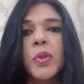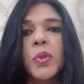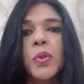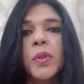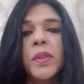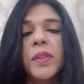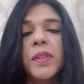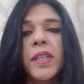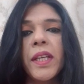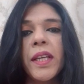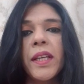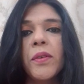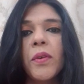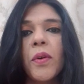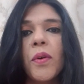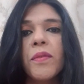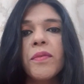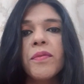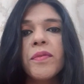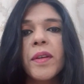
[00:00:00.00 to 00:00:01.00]
chain
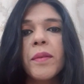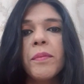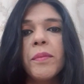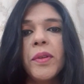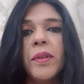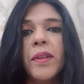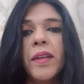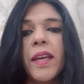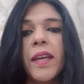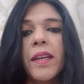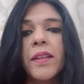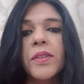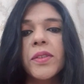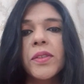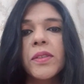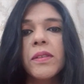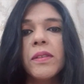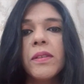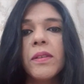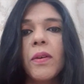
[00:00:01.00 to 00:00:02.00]
of
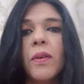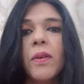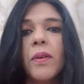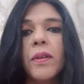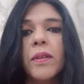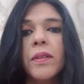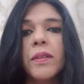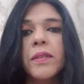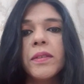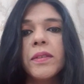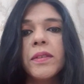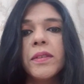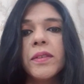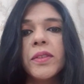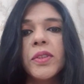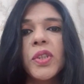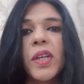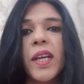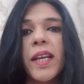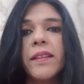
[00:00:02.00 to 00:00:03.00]
communication or
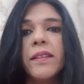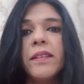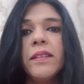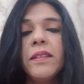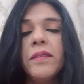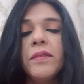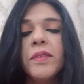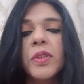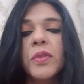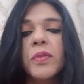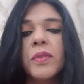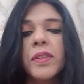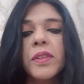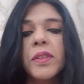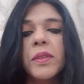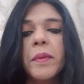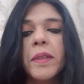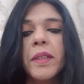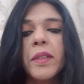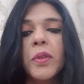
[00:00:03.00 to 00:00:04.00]
the channel which
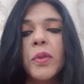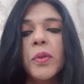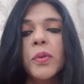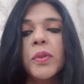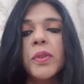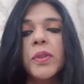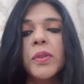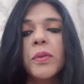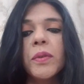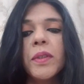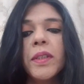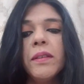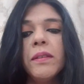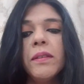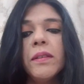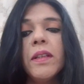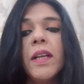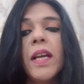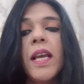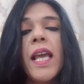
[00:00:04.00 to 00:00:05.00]
was been used. So
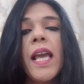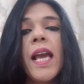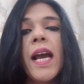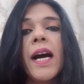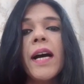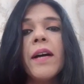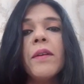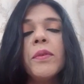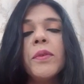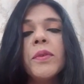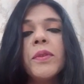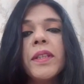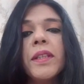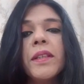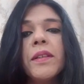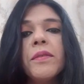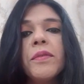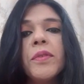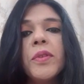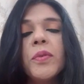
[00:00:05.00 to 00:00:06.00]
here I would
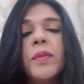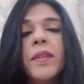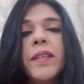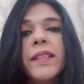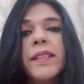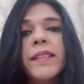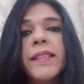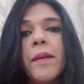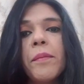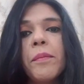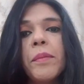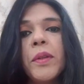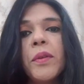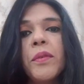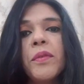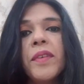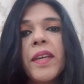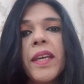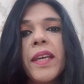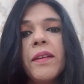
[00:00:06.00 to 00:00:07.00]
give you an example
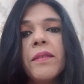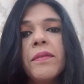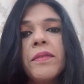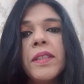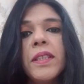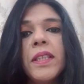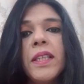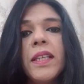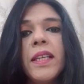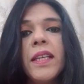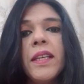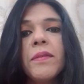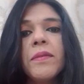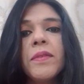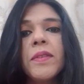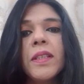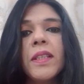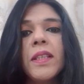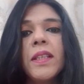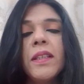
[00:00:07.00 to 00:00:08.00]
of KFC.
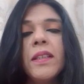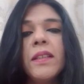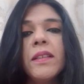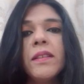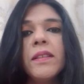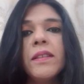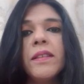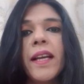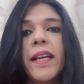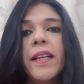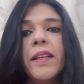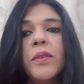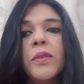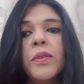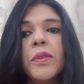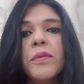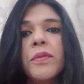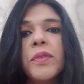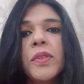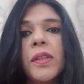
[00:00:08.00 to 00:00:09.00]
KFC ran
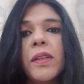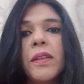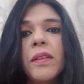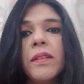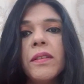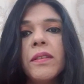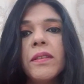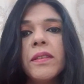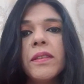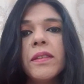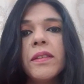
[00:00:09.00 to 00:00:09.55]
out of chicken